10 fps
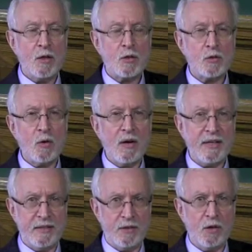
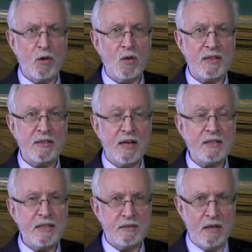Starting in the early
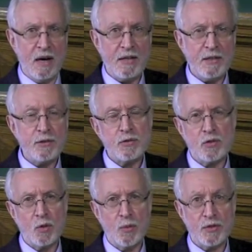
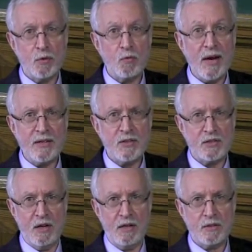1990s, there was a
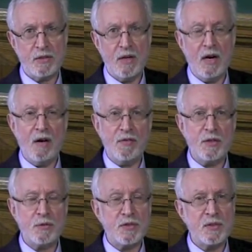renaissance of
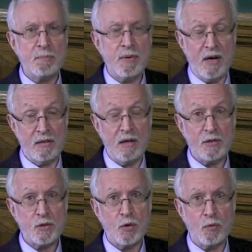interest in
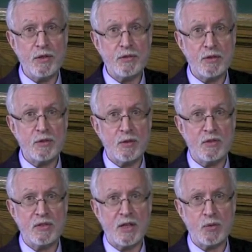biological research
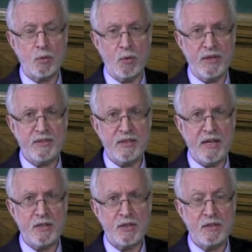on sexual
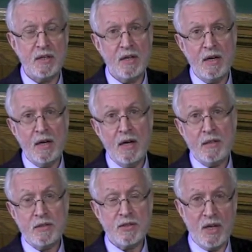orientation.
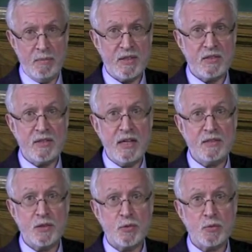To some
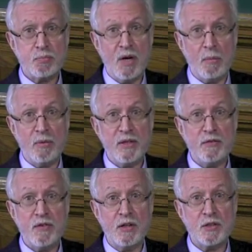extent, this was probably
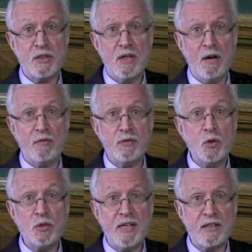a function of
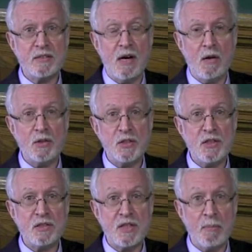new
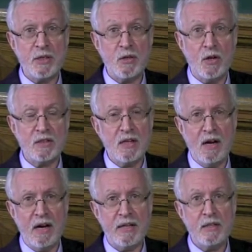technologies coming
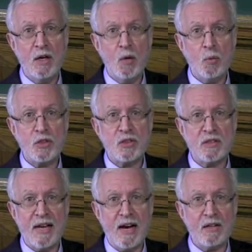online, which
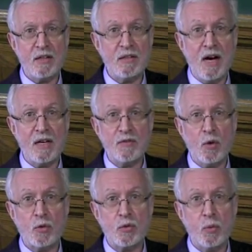allowed a lot of
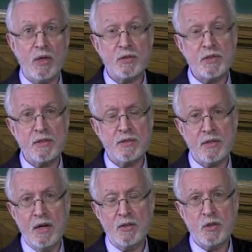old
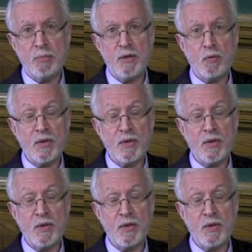questions to be